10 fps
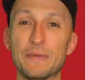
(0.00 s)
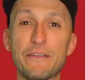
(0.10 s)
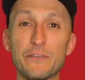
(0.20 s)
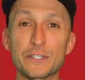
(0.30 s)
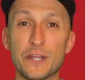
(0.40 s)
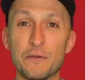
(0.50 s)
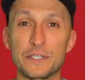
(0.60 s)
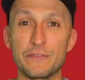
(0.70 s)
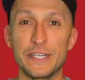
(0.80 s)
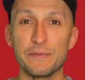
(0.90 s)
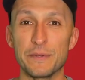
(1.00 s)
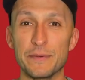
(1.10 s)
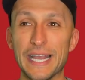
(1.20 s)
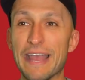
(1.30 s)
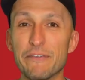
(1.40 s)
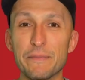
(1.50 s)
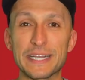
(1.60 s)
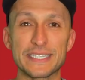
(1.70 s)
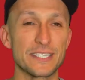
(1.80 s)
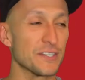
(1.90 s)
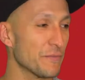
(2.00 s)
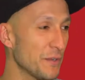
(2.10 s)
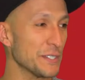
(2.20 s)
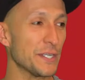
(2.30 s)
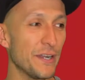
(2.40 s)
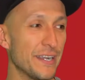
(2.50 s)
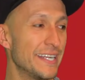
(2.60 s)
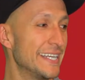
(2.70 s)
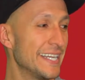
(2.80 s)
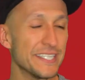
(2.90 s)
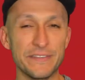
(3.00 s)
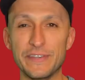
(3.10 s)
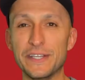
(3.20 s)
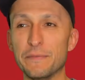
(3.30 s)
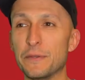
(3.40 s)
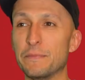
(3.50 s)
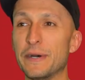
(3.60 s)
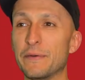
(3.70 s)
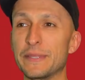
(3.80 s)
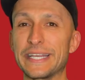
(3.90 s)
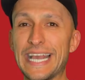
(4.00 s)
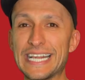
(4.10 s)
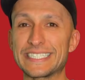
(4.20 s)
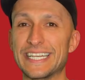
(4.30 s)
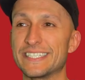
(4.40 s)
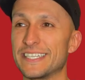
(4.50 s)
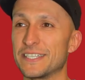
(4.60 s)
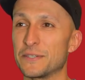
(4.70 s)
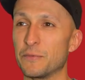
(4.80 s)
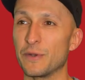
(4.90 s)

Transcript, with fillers: My first car was a VW bug. Every Mexican's first car is a VW bug with a gas gauge that doesn't